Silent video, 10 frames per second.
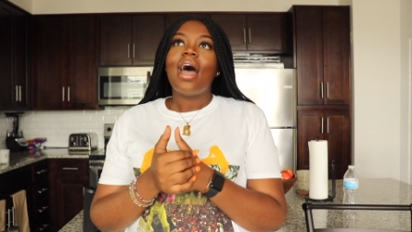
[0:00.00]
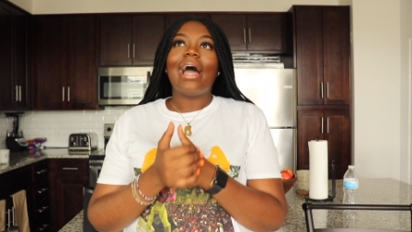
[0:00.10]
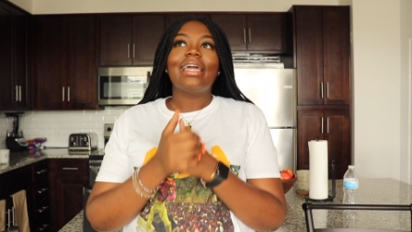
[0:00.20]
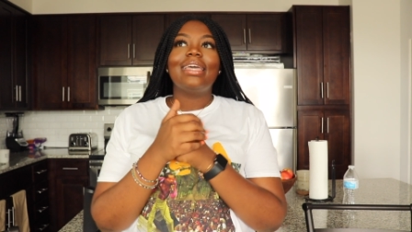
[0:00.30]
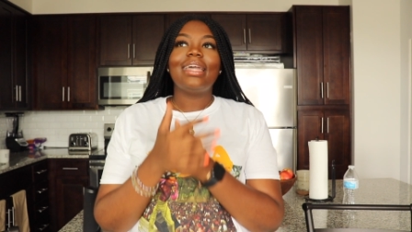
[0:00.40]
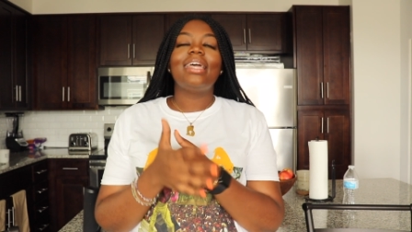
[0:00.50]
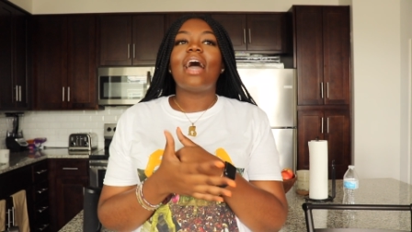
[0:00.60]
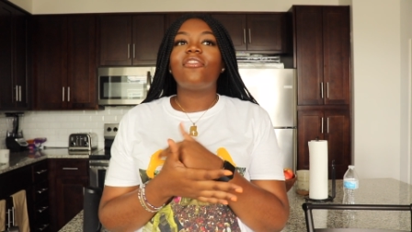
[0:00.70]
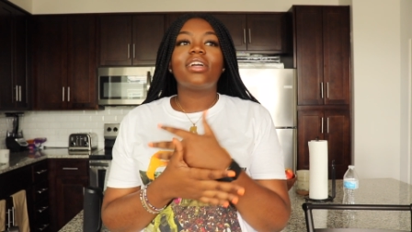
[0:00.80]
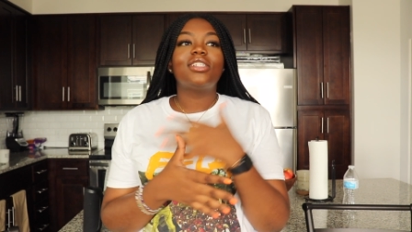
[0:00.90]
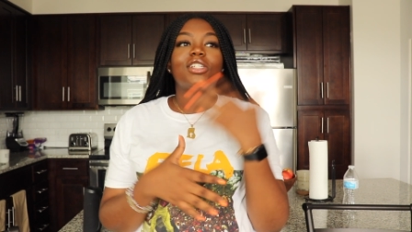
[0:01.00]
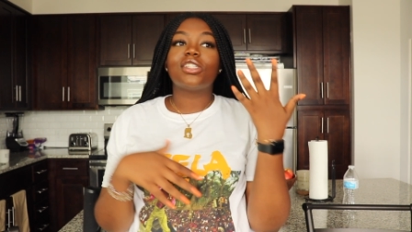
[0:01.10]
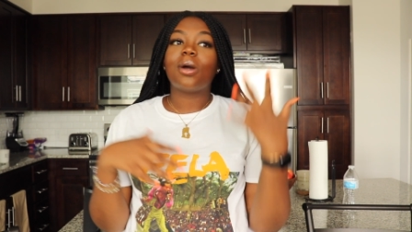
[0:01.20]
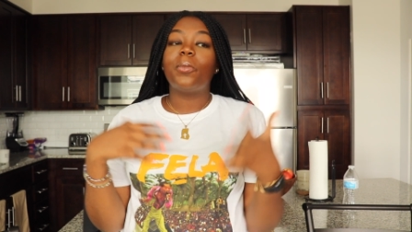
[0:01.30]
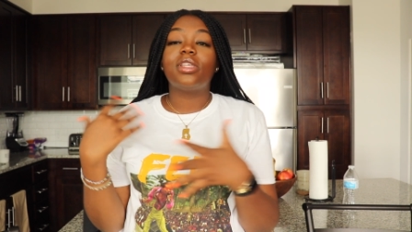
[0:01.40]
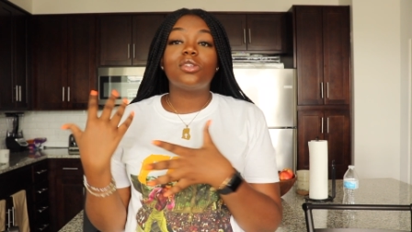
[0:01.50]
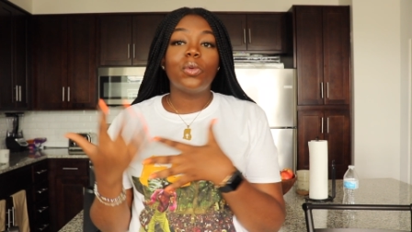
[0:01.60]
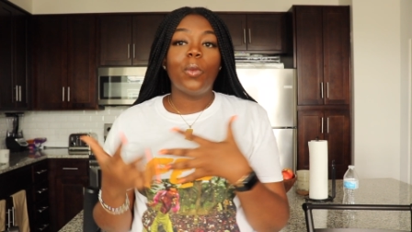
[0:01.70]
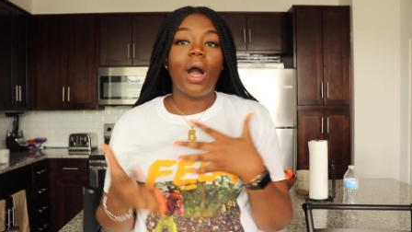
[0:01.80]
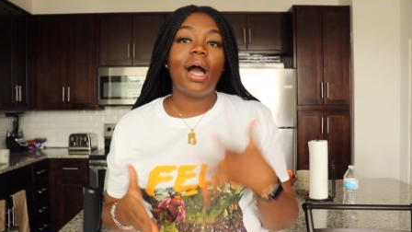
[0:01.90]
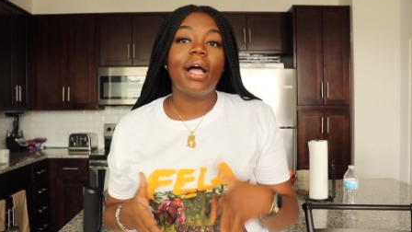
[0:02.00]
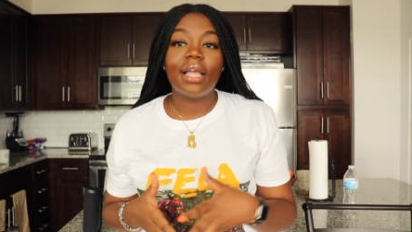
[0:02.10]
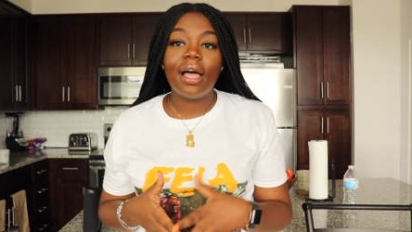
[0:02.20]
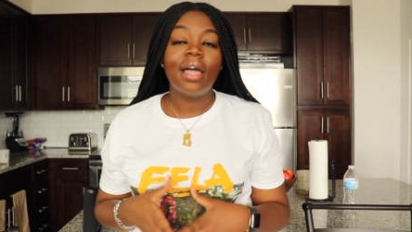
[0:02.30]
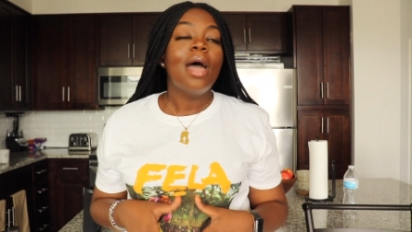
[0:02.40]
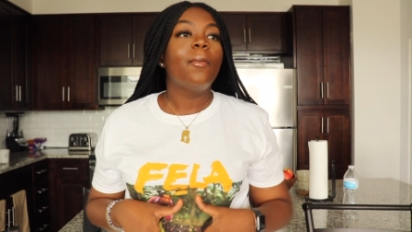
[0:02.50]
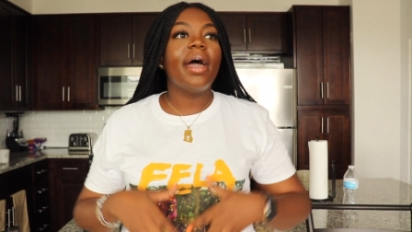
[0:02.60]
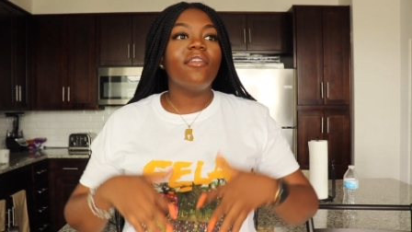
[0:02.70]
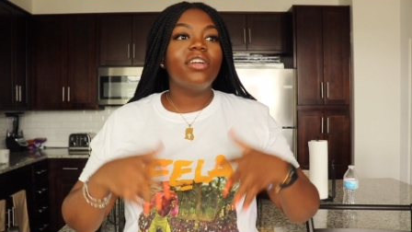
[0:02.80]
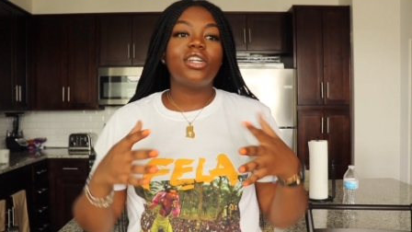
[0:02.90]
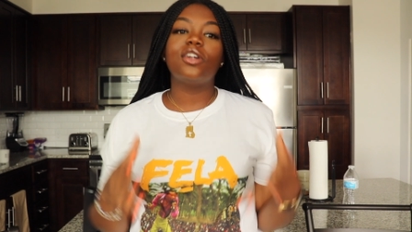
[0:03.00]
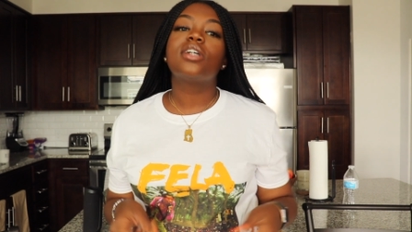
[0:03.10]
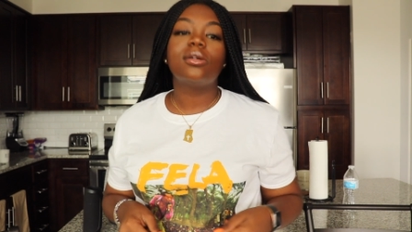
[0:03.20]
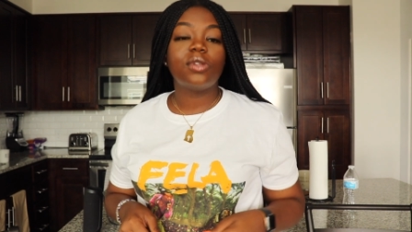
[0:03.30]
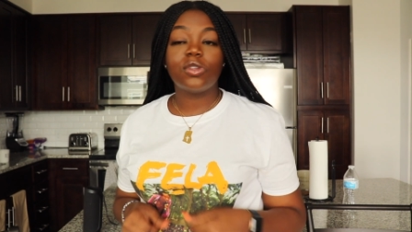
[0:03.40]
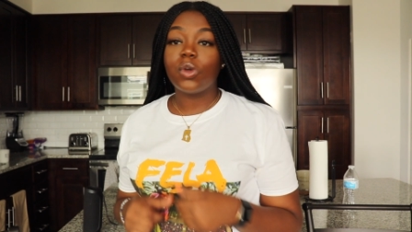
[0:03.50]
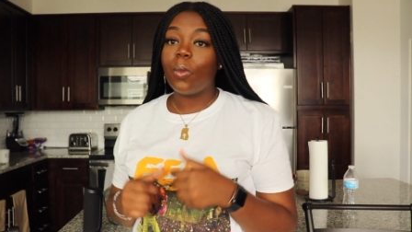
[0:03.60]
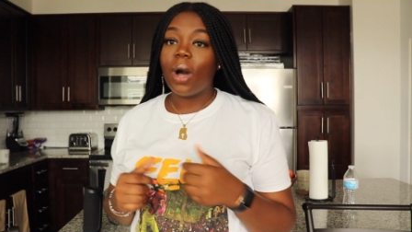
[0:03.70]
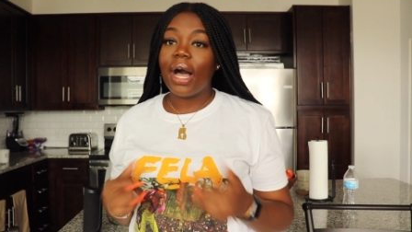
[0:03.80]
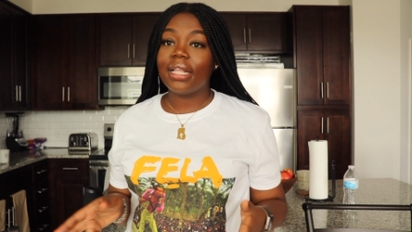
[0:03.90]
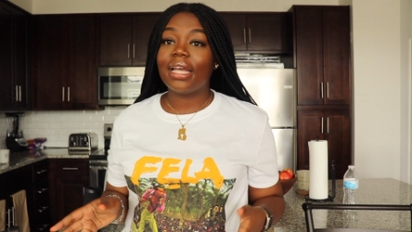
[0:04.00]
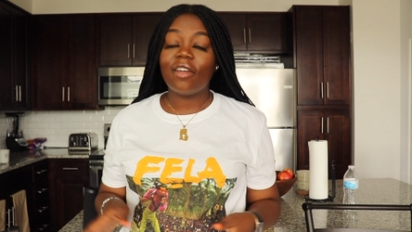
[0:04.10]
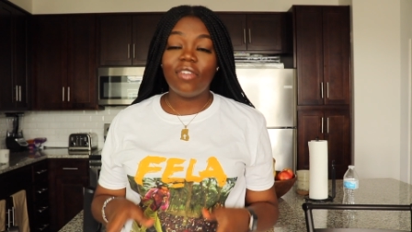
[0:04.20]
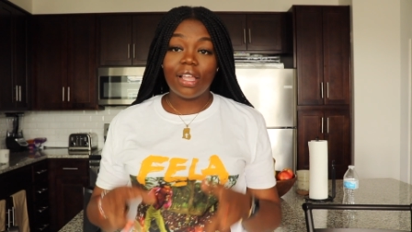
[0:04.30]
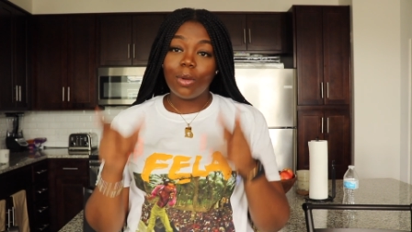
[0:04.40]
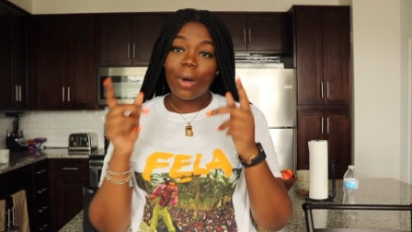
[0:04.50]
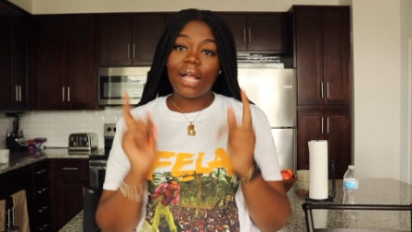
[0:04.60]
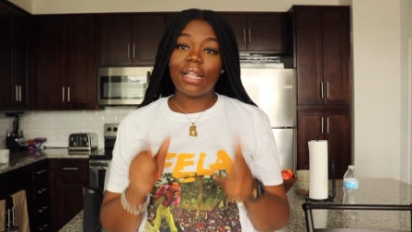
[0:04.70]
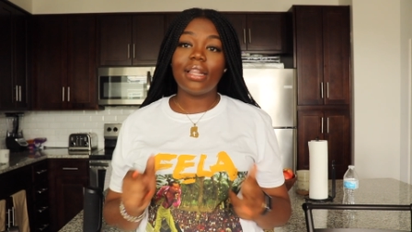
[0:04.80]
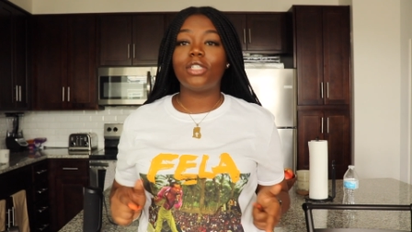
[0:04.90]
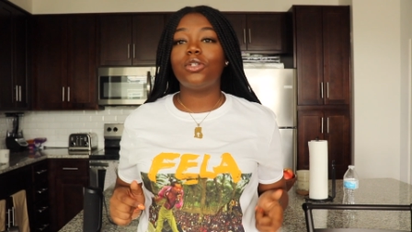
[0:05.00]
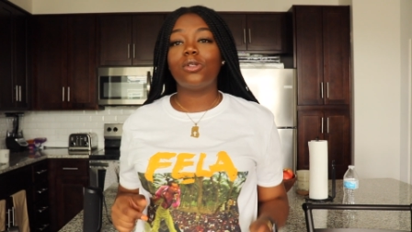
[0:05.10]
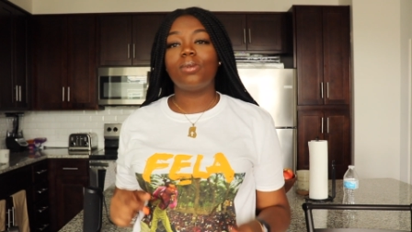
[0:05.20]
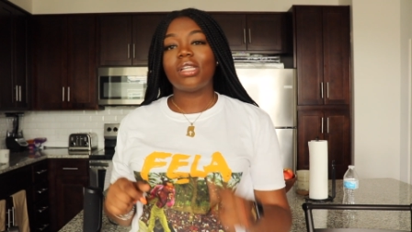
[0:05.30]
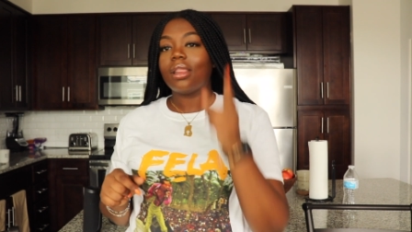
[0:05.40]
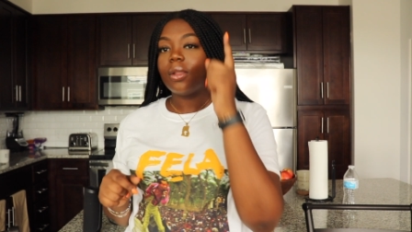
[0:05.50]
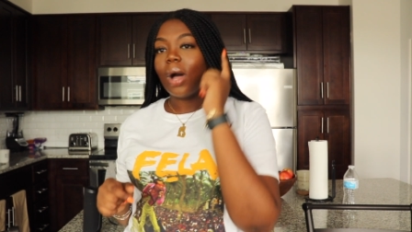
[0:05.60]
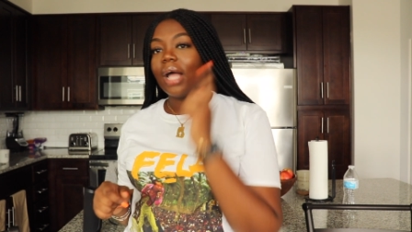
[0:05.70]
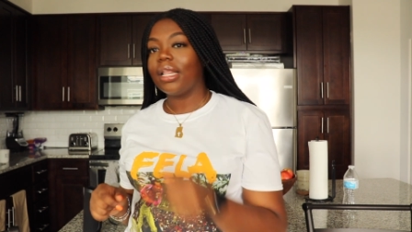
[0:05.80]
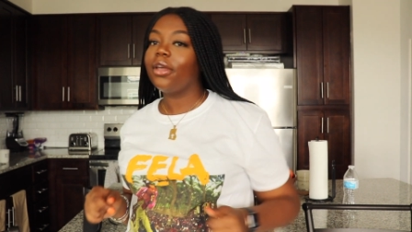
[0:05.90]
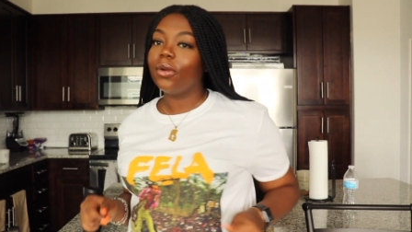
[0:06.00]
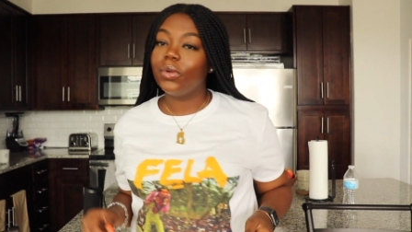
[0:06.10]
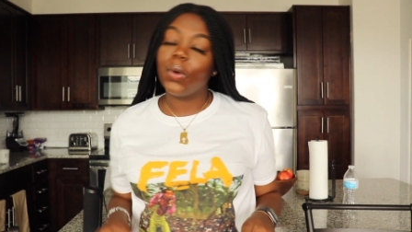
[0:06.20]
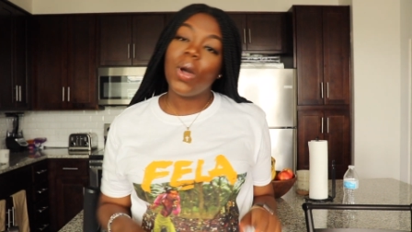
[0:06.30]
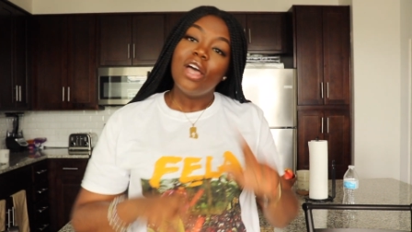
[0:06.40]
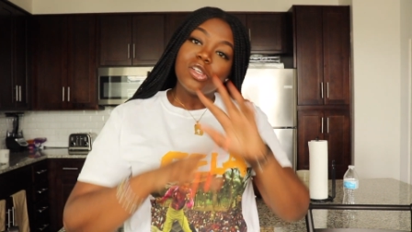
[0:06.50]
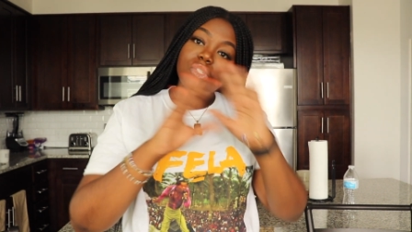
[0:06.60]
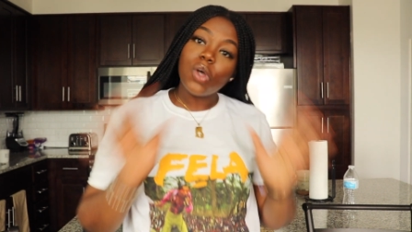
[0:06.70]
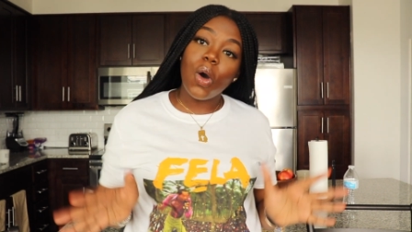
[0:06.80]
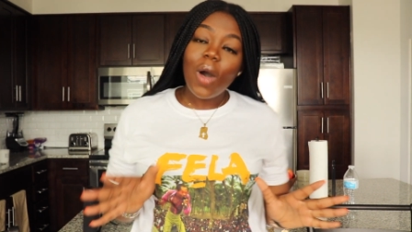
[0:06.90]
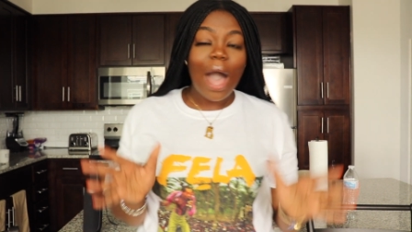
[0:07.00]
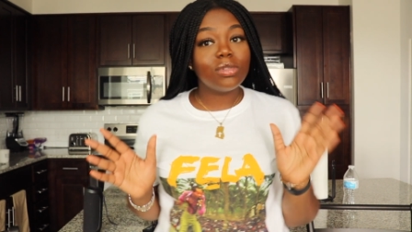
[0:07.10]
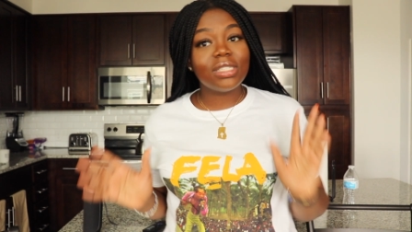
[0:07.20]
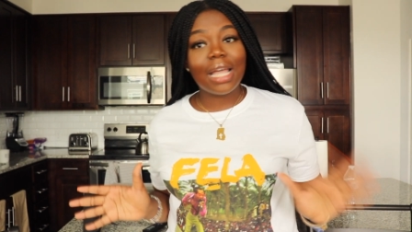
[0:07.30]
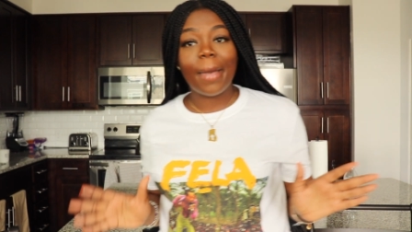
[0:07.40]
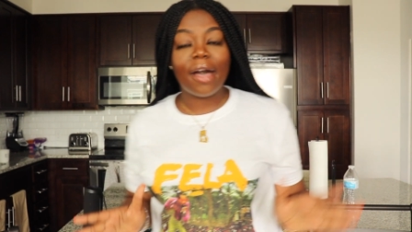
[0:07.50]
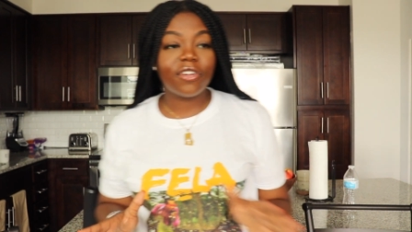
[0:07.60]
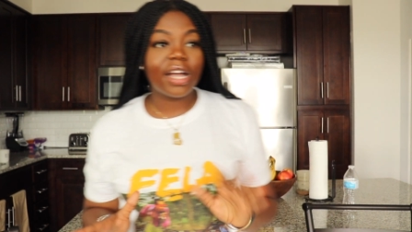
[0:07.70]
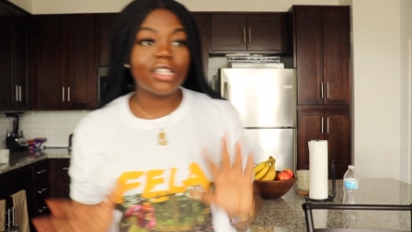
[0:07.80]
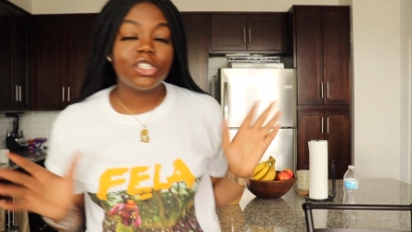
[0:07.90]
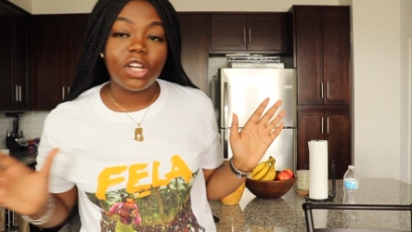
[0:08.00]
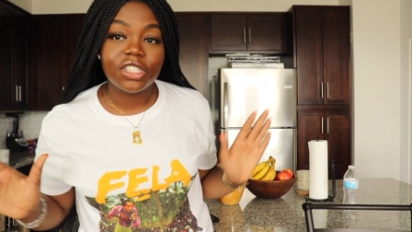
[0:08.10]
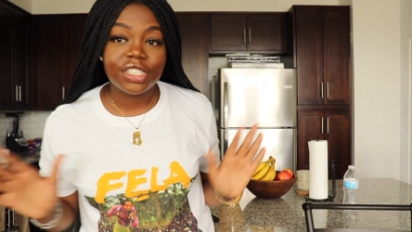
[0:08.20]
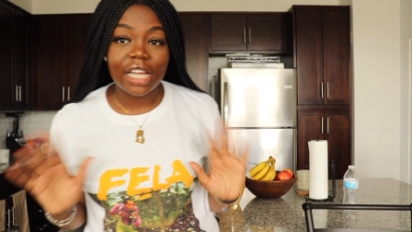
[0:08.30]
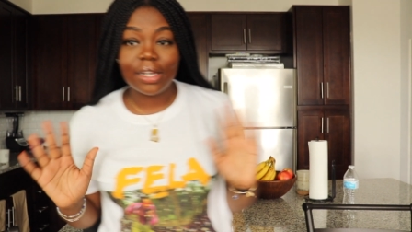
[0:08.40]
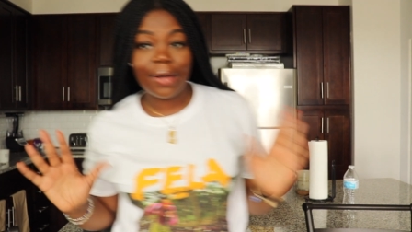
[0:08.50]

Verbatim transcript: I get it. African churches come with its own wahala, but every church comes with its own wahala, and I feel like the wahala that you know is better than the wahala you don't know. So I will stay in my African church. That's how